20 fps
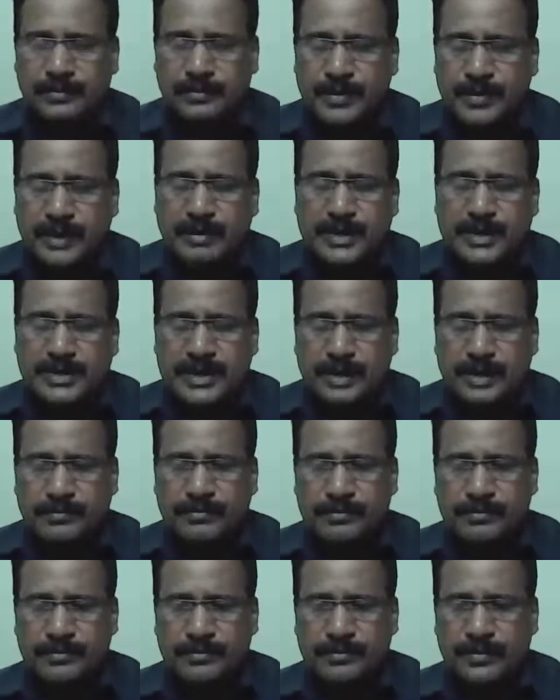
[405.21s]
Previous step.
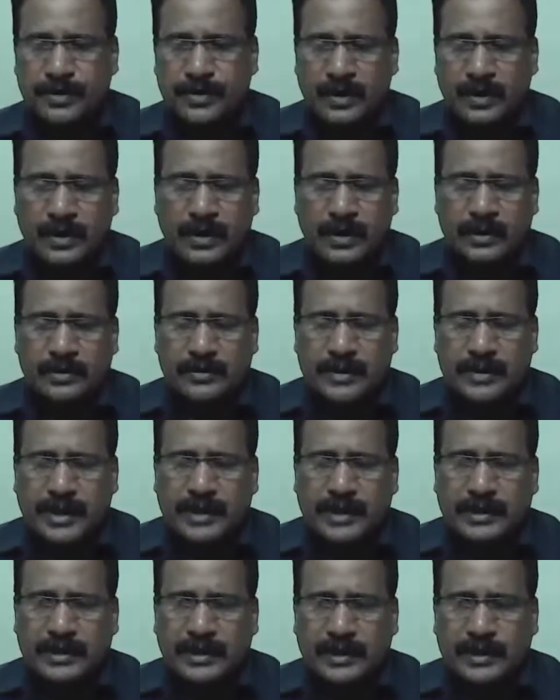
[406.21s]

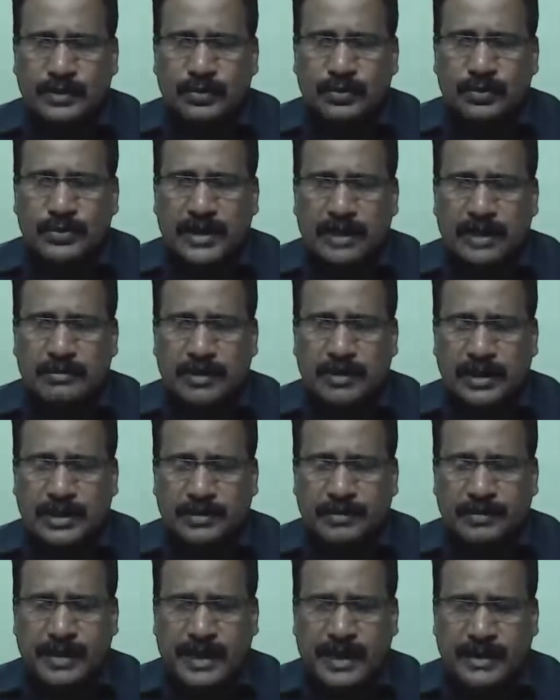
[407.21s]
Then usual
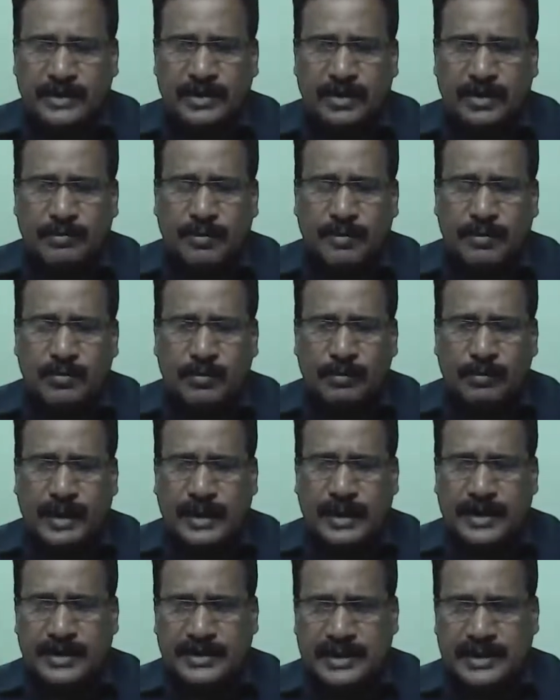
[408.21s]
multiplication of two
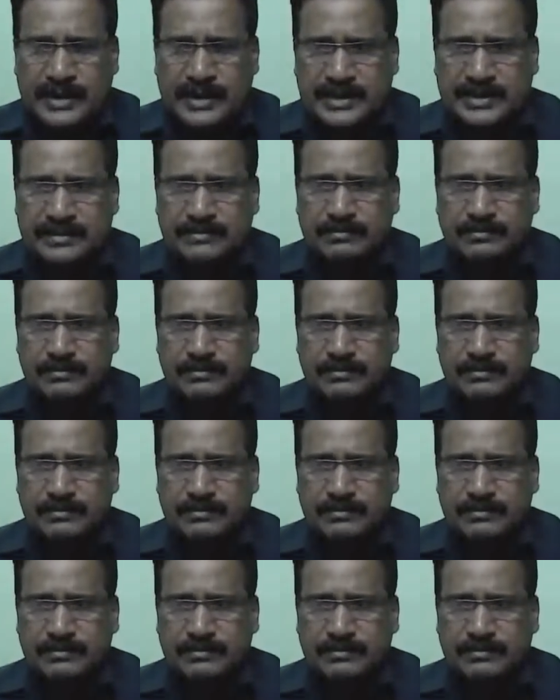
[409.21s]
matrices.